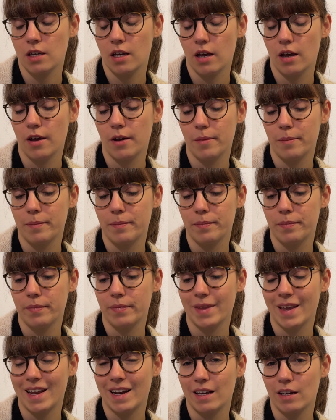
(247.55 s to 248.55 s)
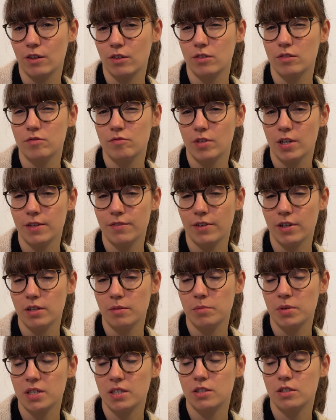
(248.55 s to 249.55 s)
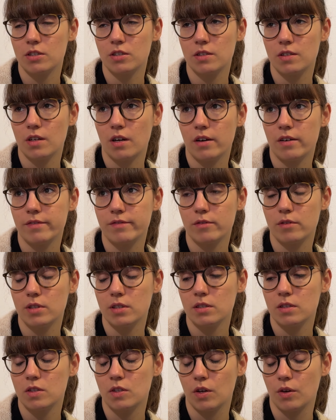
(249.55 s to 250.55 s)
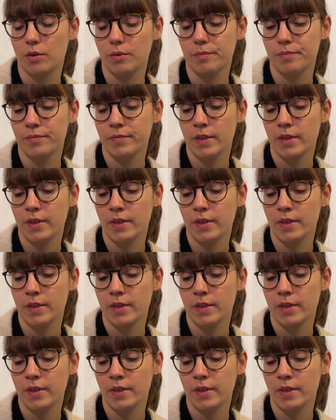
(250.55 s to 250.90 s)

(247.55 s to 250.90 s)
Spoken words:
and I couldn't really find pictures of one. So